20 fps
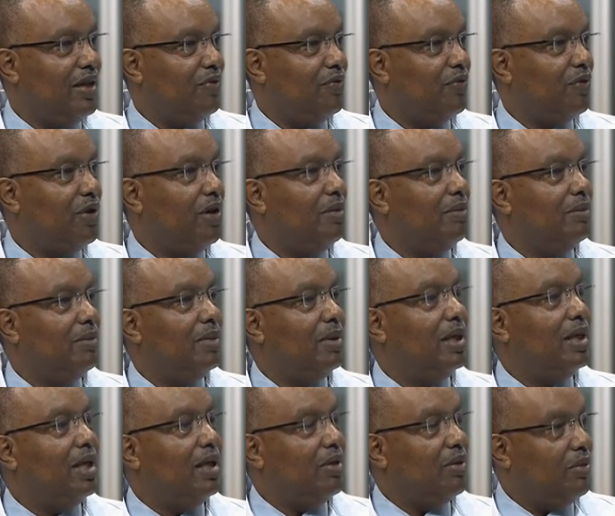from
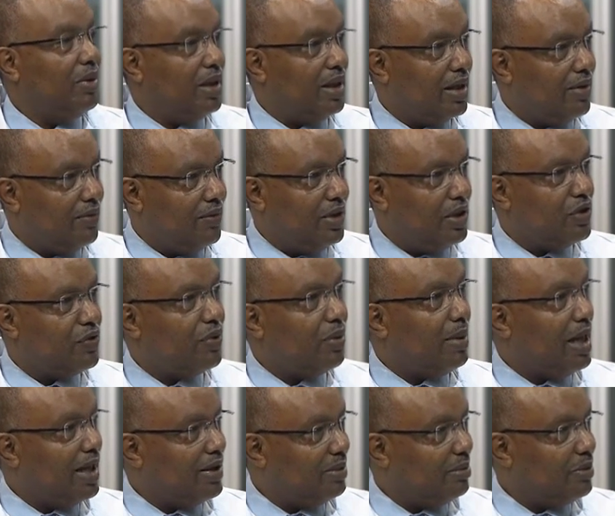when I finished from
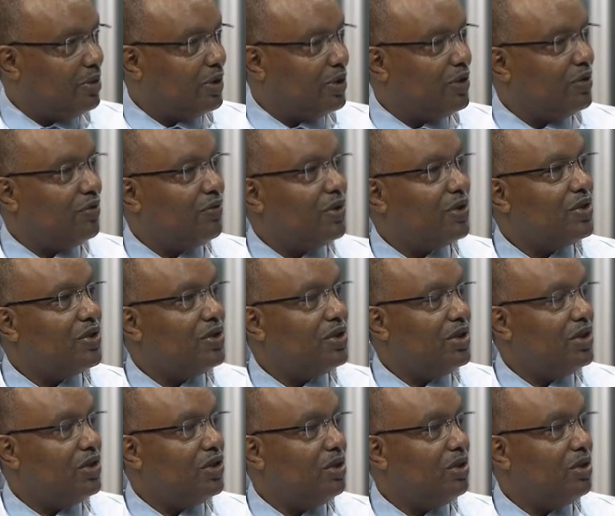Heidelberg University, she